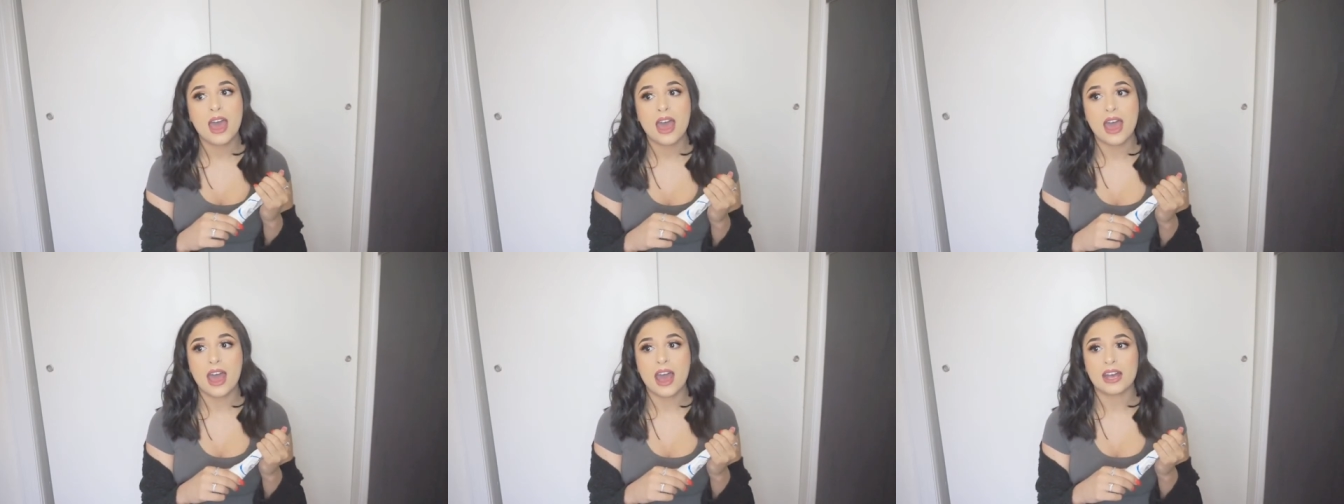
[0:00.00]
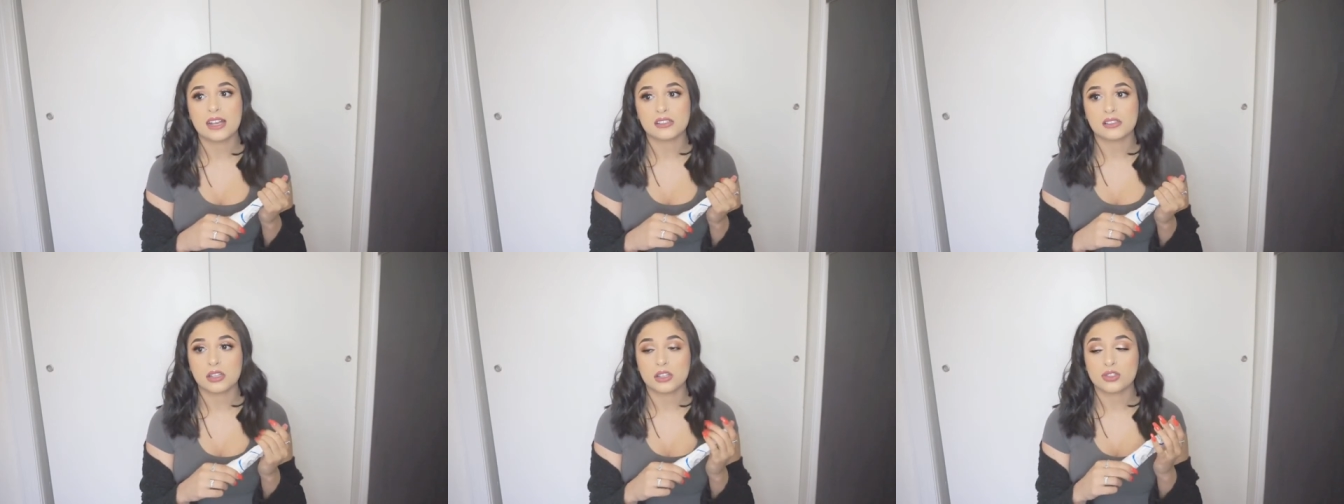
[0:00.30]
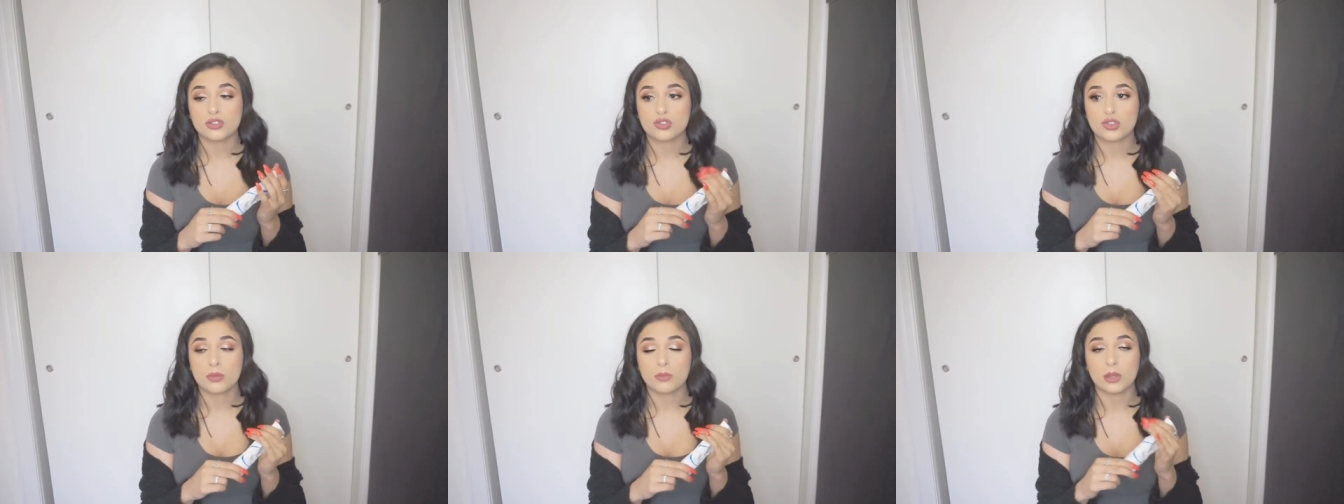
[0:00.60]
has
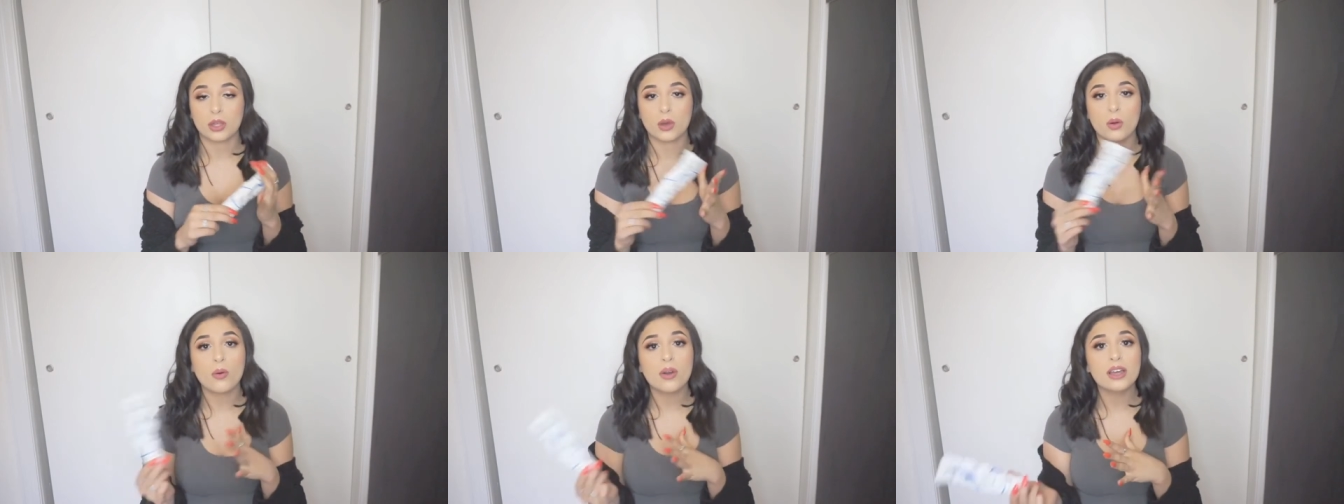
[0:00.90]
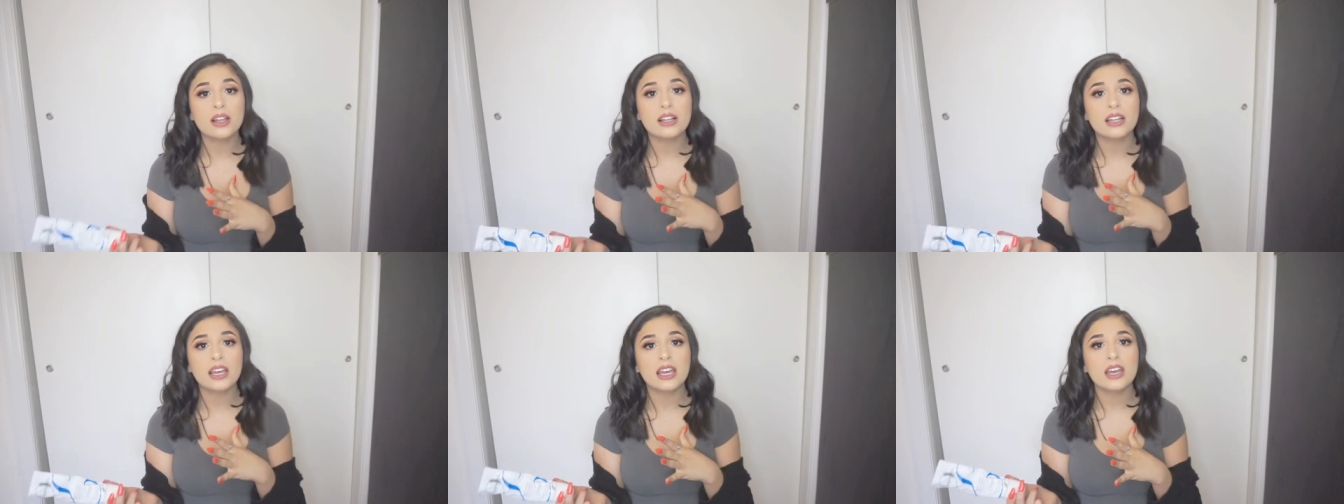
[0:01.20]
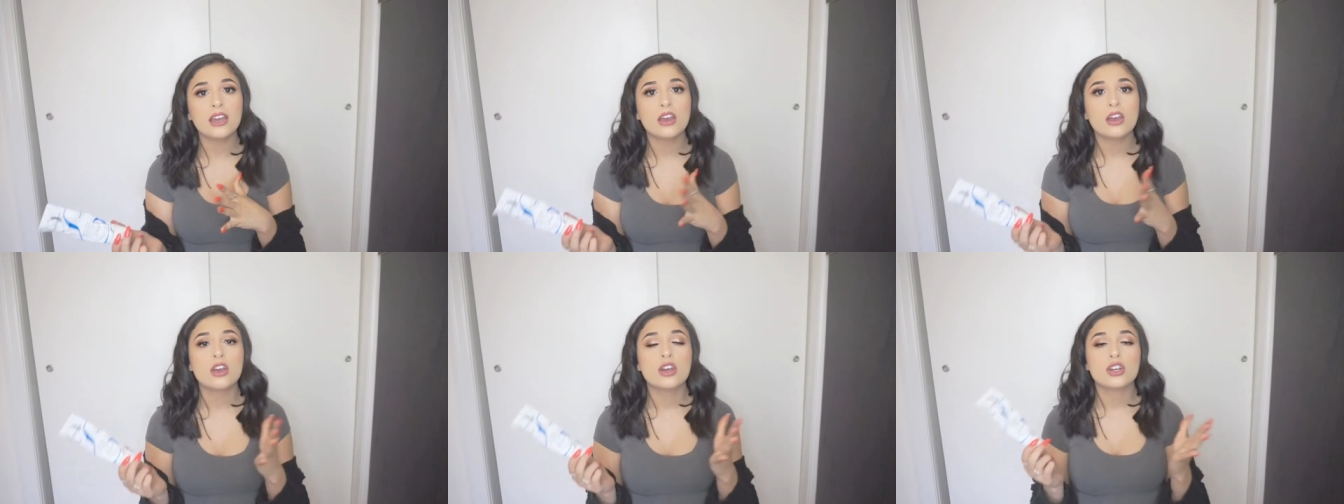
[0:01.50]
extremely
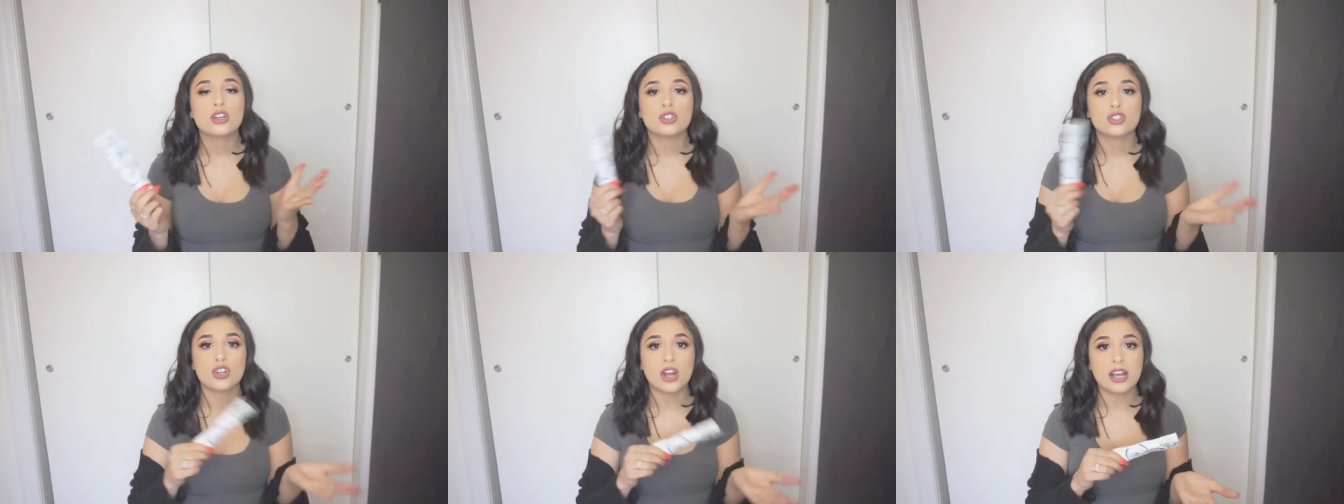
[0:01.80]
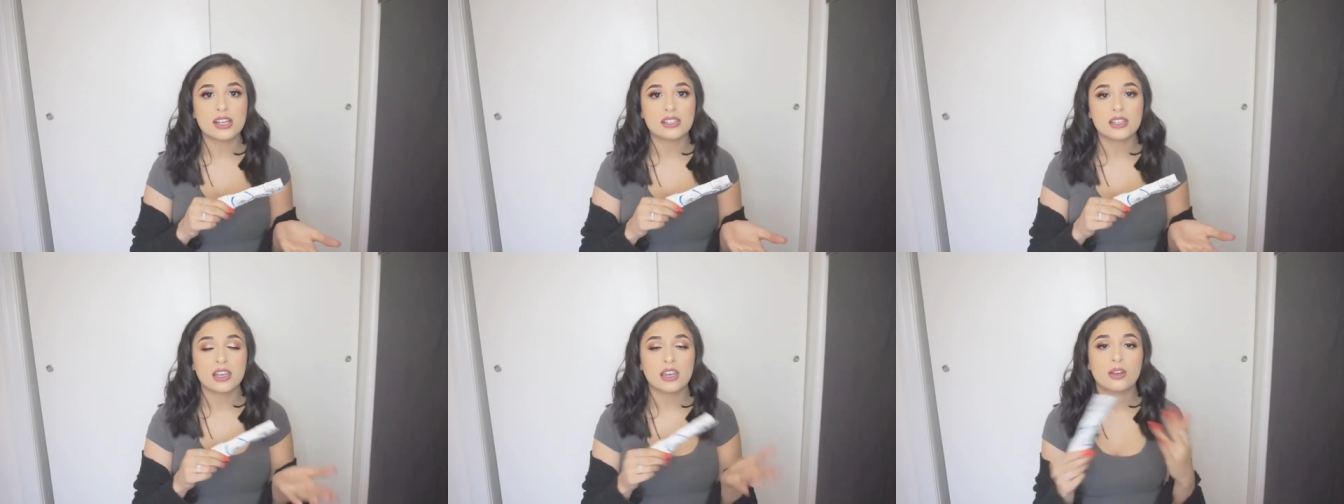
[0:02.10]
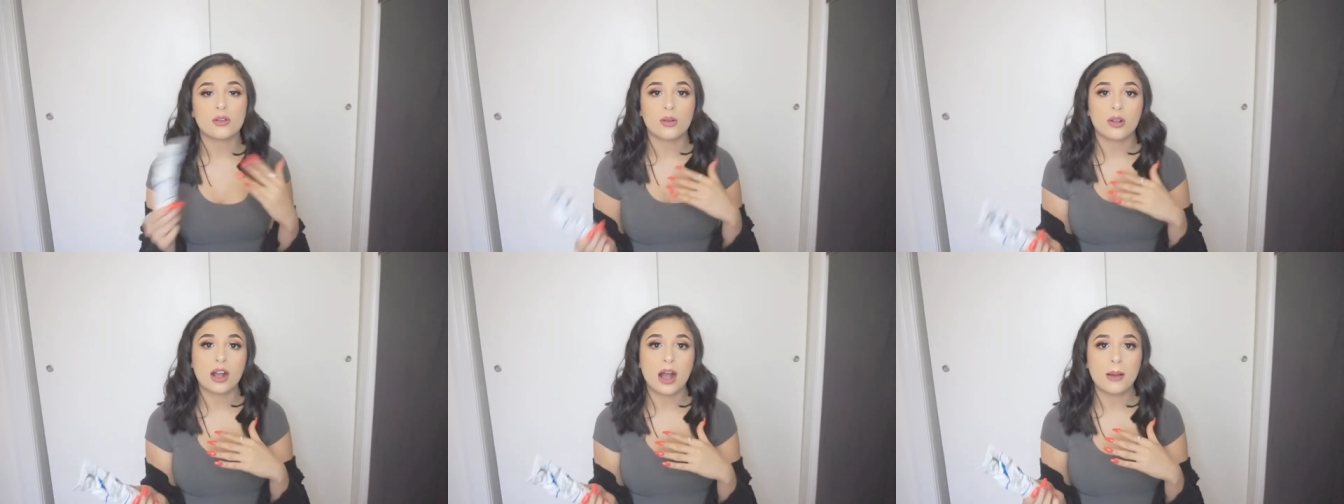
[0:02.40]
oily, dry
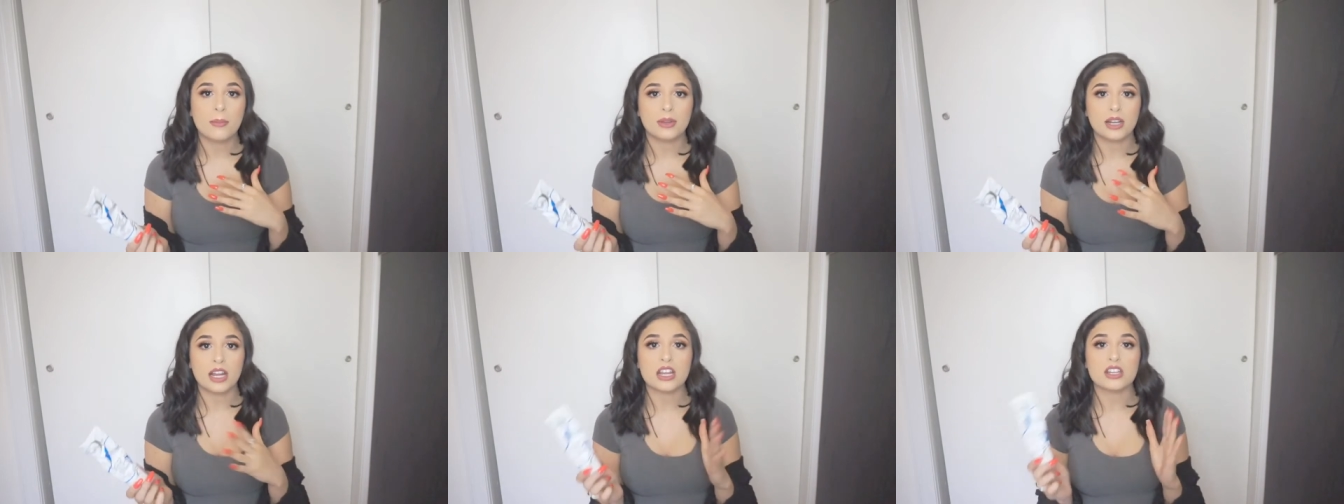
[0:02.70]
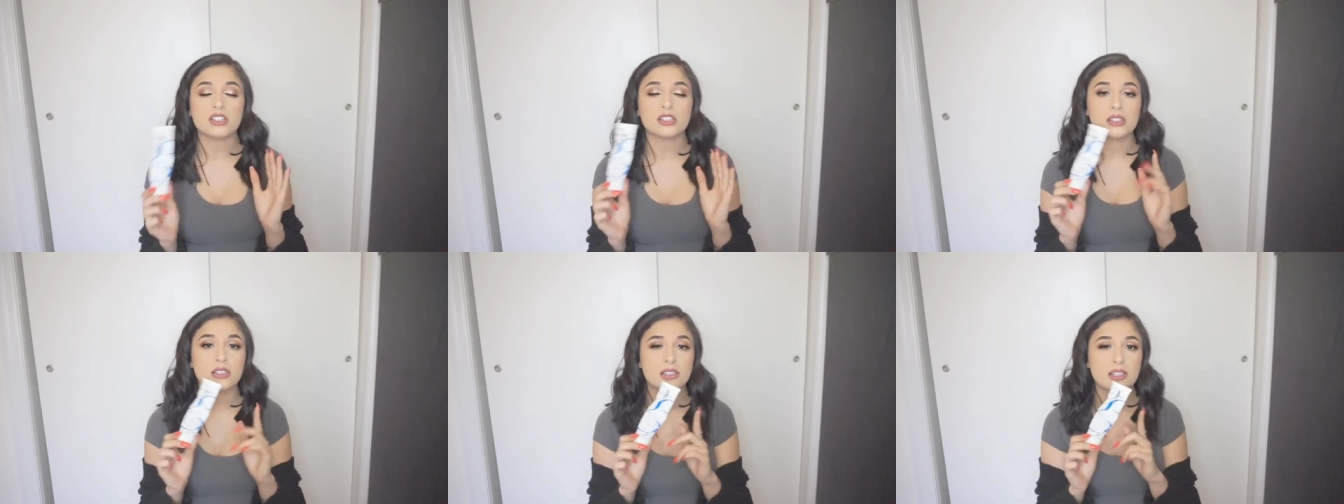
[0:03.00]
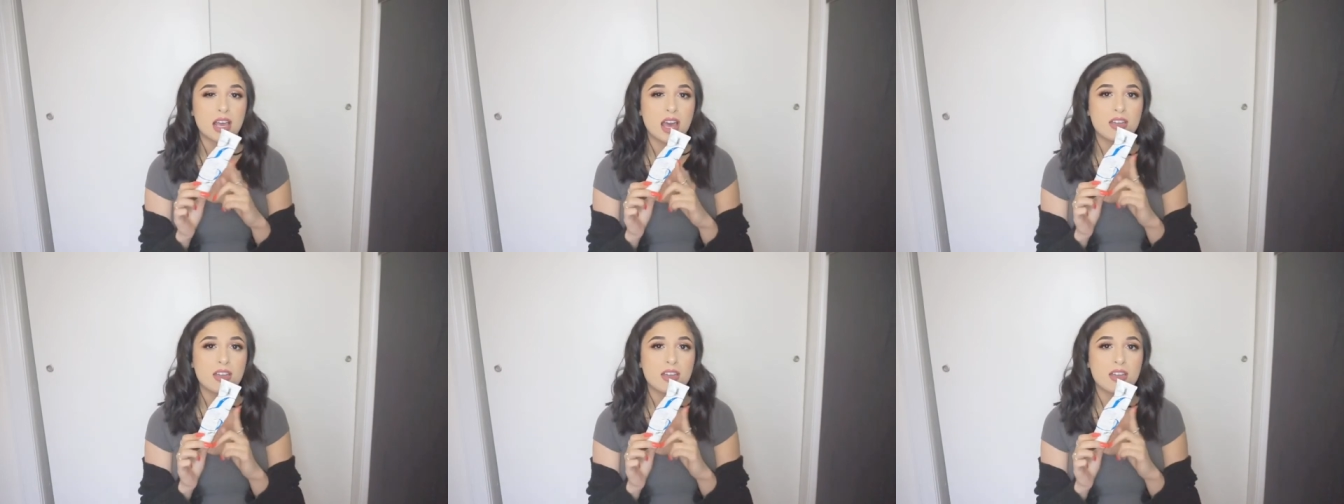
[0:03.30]
skin, or combinations.